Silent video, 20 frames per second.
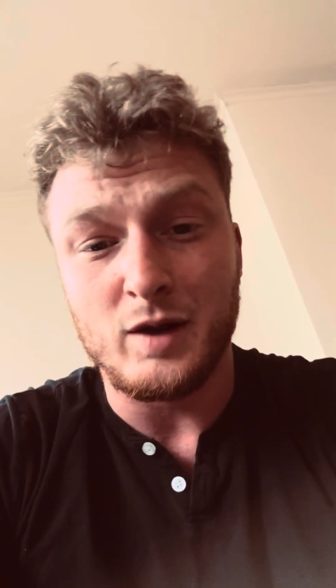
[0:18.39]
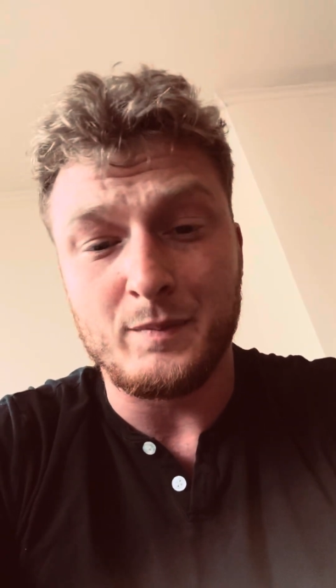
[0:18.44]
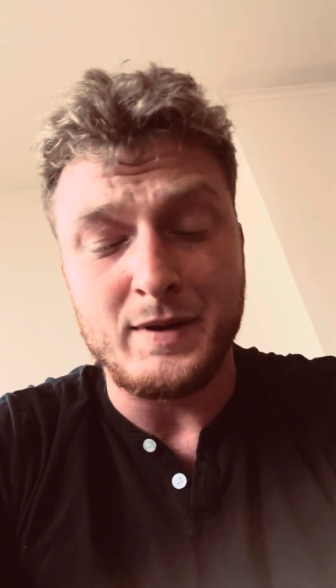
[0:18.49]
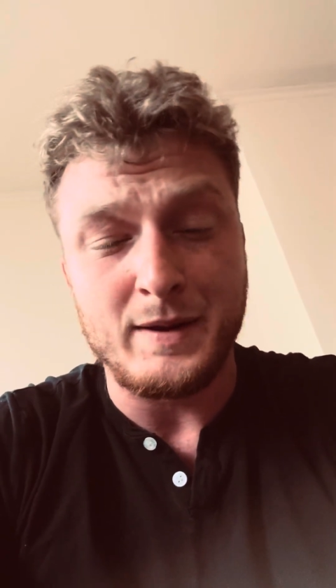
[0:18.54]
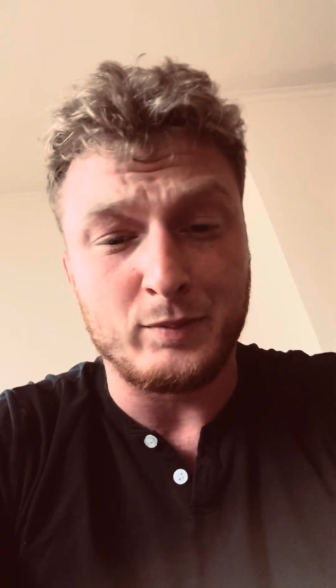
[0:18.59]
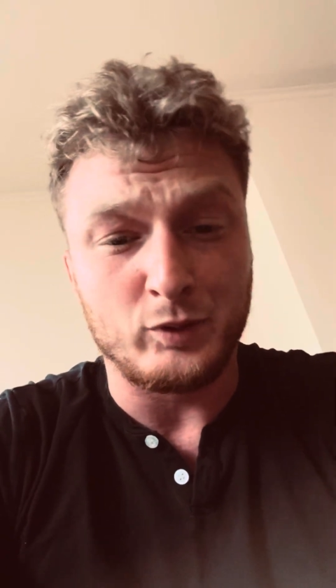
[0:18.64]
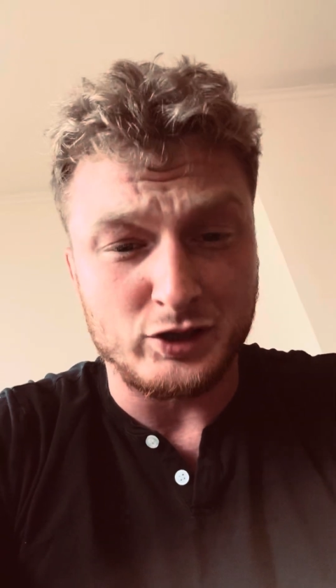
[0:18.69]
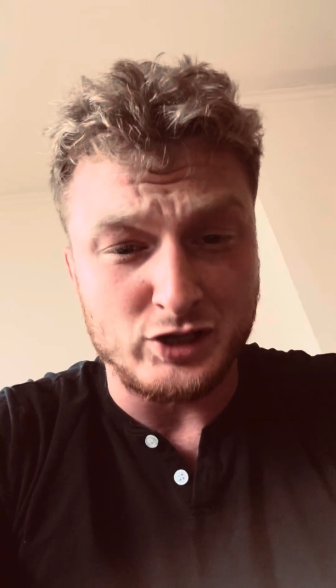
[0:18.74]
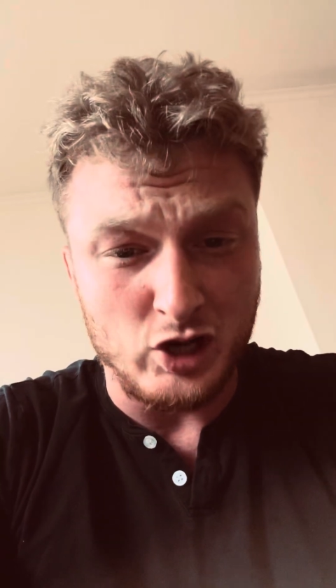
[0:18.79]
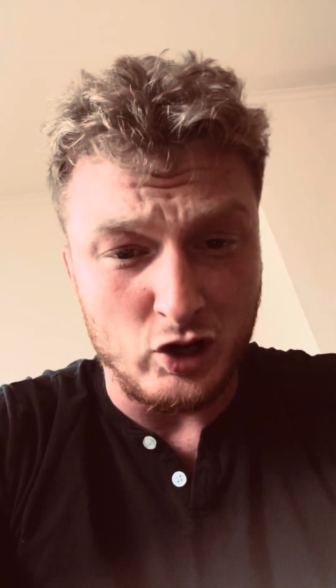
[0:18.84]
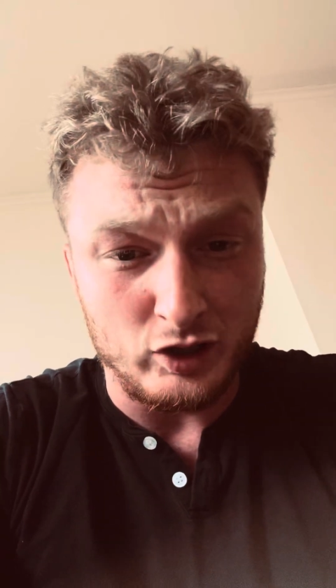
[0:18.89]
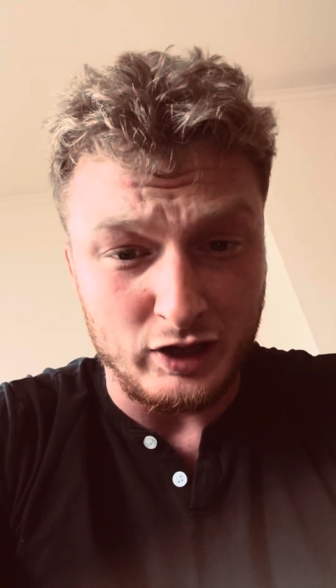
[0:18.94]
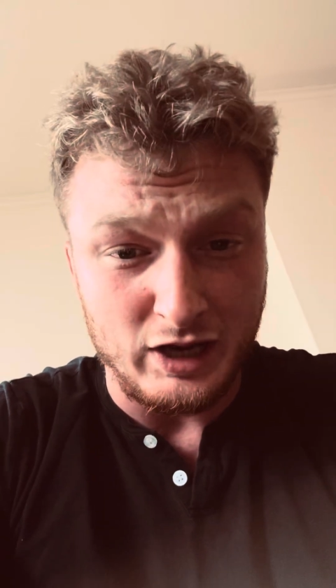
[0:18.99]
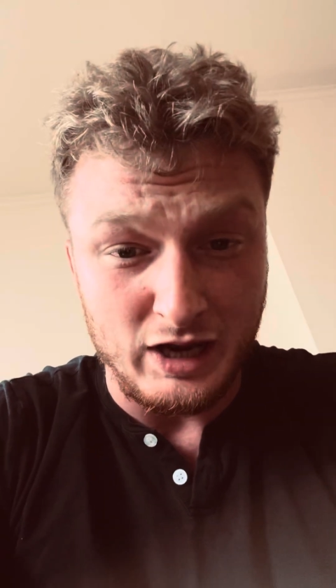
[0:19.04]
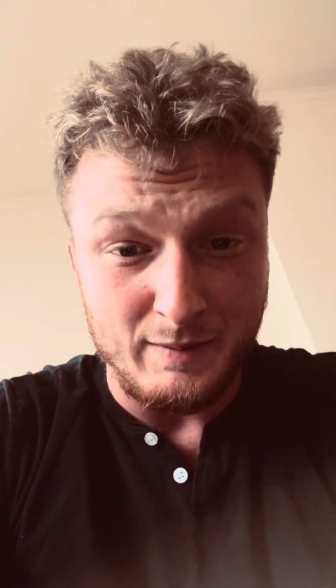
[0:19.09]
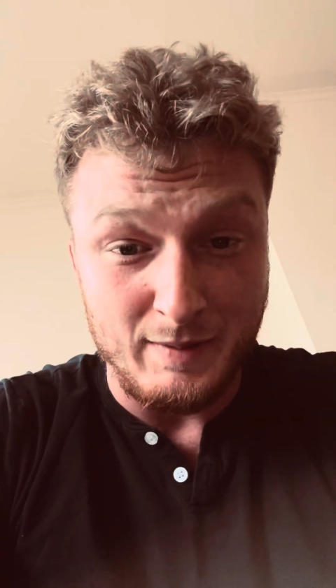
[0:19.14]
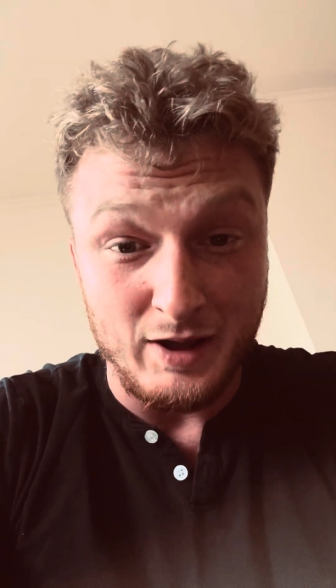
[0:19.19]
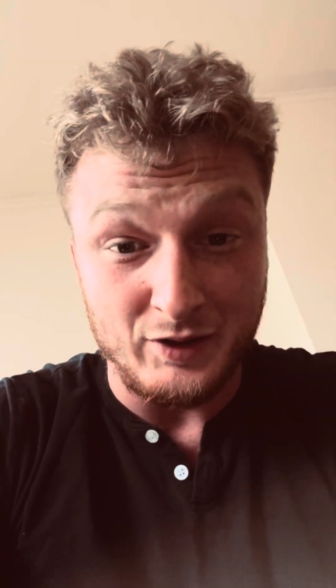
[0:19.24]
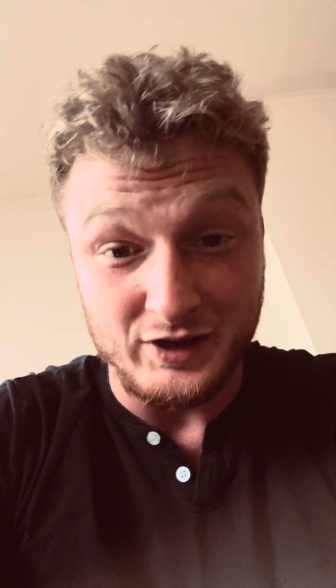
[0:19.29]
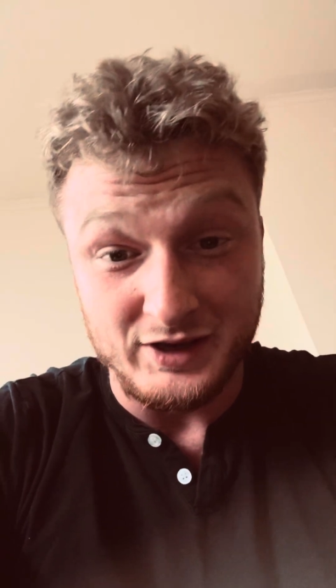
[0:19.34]
people are talking
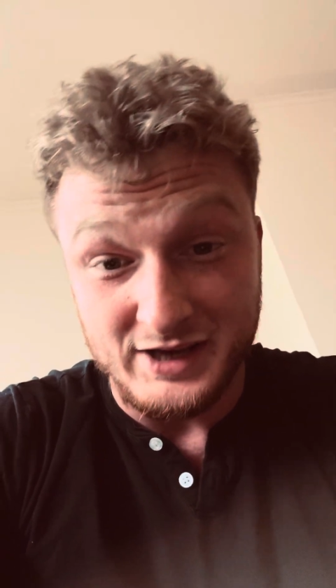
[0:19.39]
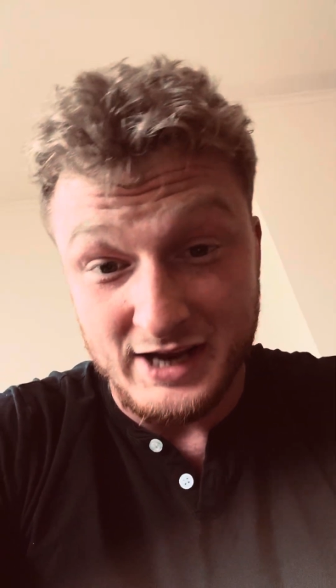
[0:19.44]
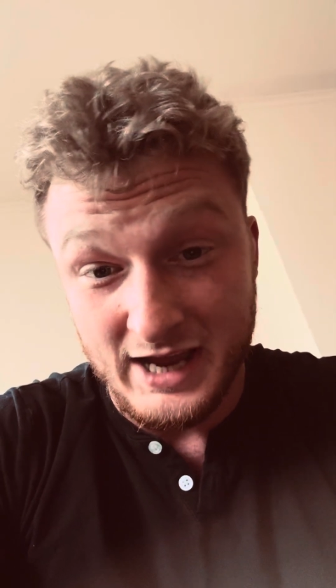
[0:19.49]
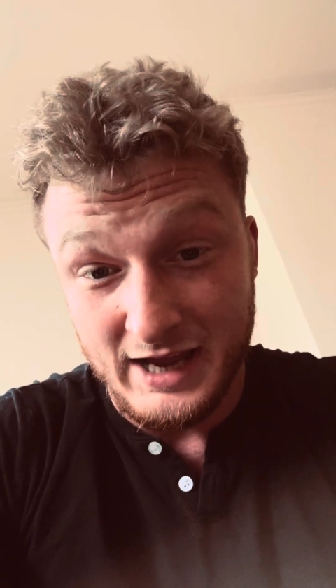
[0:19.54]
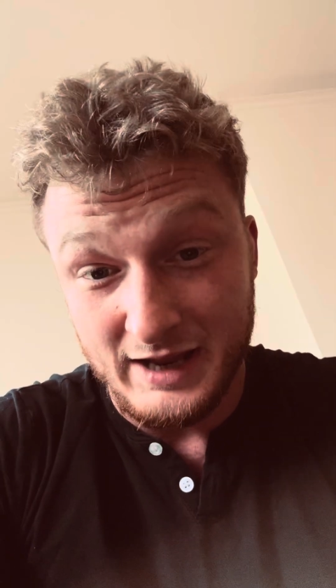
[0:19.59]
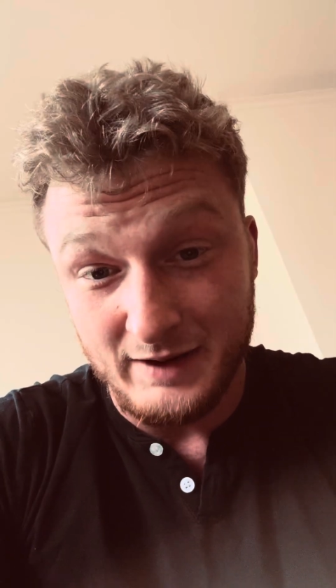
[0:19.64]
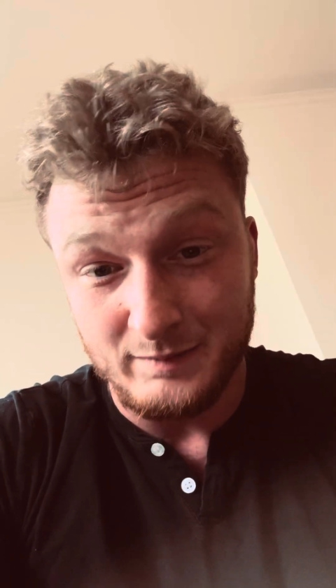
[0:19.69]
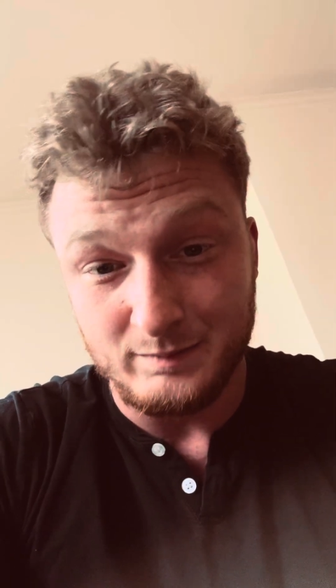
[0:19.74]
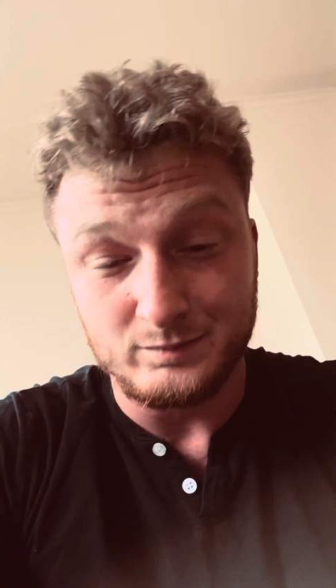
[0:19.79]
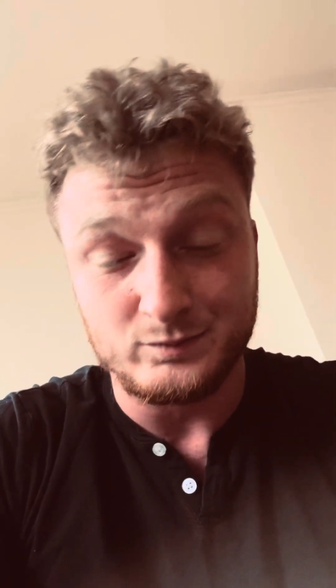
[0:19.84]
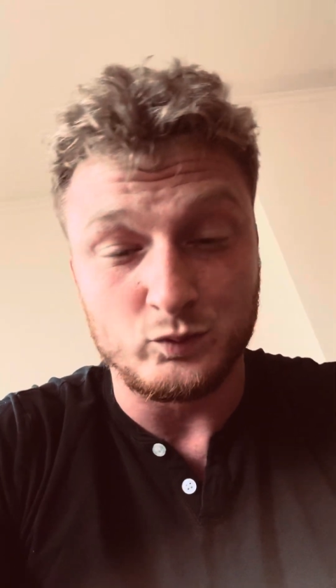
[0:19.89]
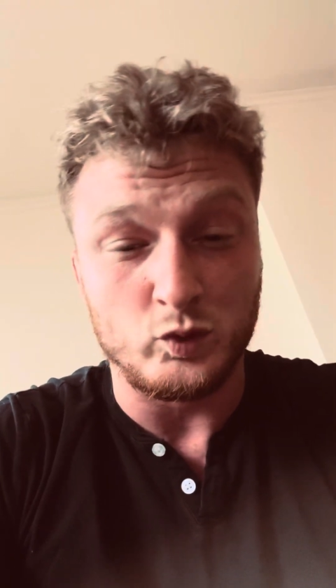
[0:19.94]
about the debt,